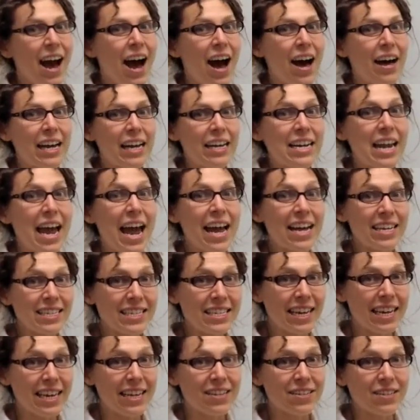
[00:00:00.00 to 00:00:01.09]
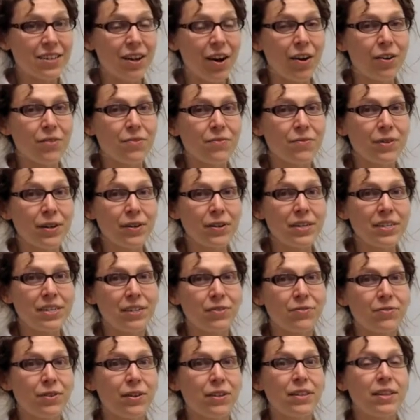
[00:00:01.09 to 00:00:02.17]
And essays are very
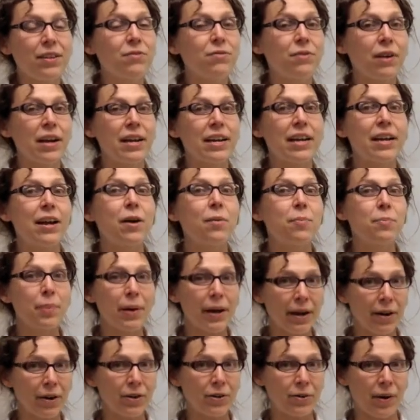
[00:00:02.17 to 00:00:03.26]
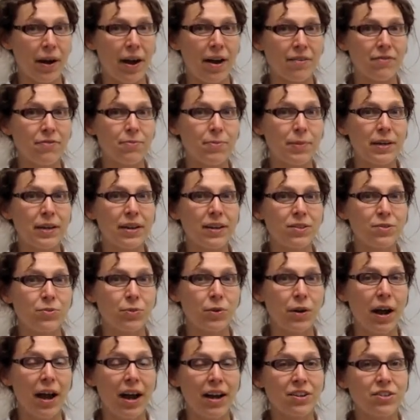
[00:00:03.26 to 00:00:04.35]
different than writing a paragraph because
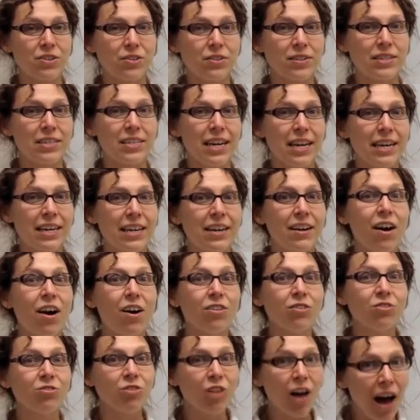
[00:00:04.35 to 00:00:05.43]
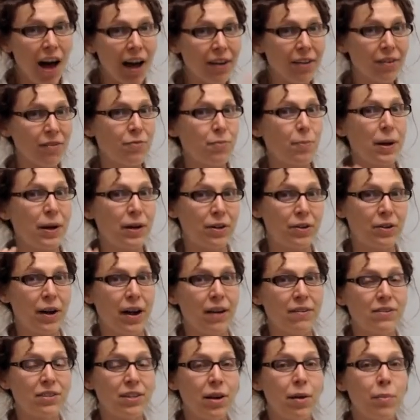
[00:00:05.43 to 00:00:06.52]
we're actually taking a lot of
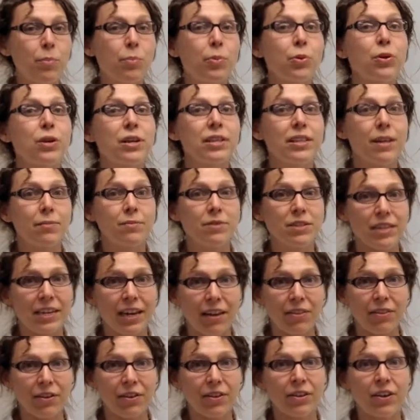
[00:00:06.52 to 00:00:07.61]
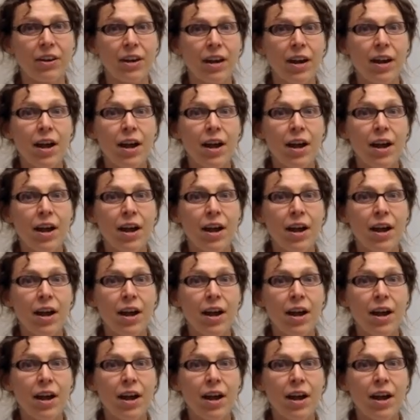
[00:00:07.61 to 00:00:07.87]
paragraphs and putting them together,